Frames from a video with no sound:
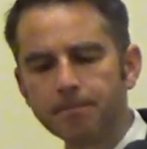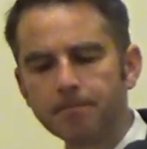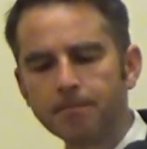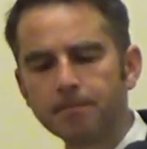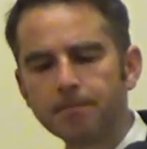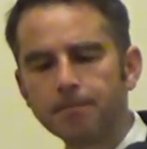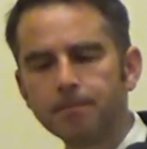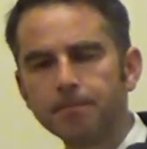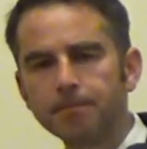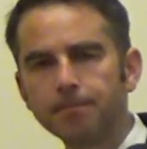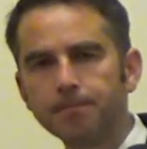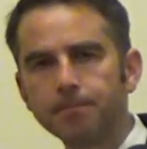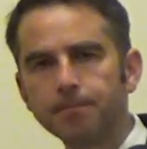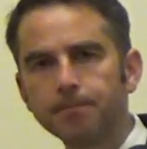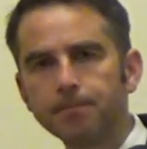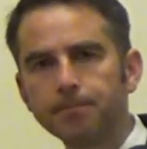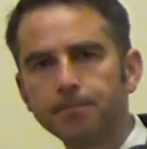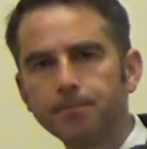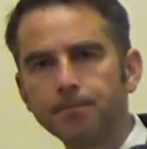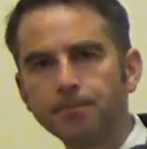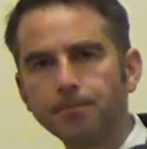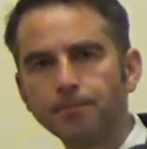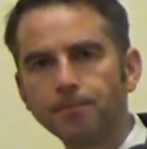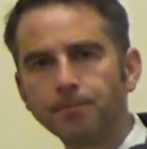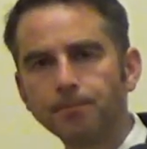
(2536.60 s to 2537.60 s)

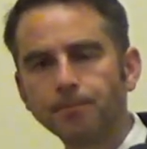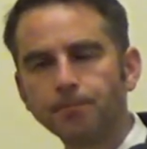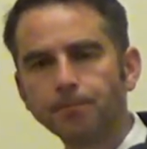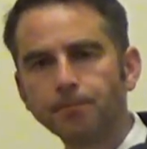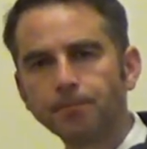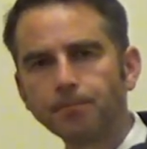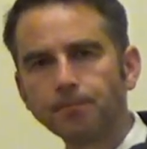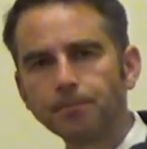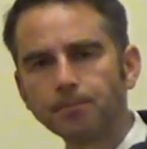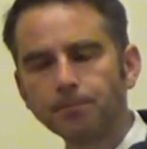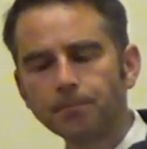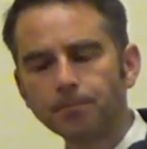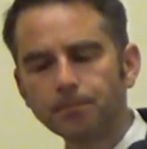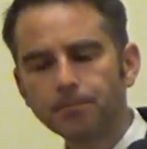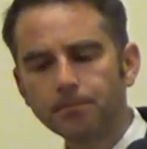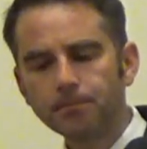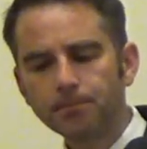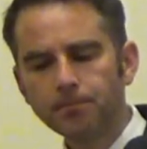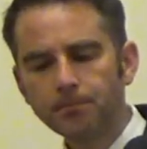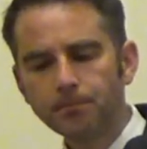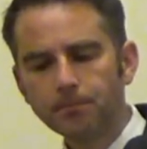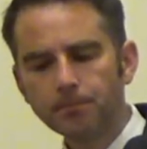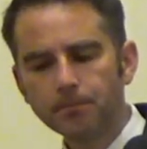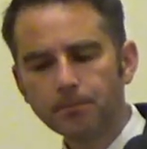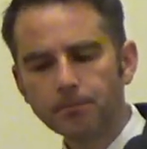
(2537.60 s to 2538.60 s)

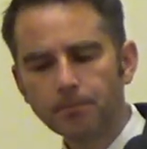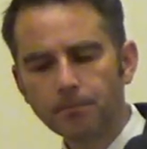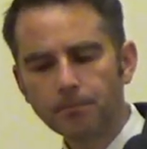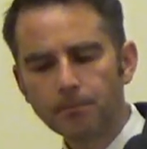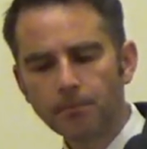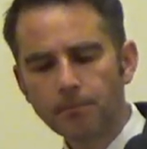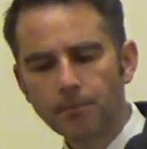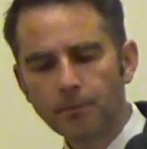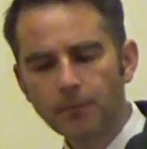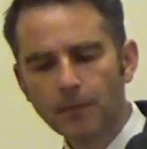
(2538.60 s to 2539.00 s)
No one is speaking in this clip.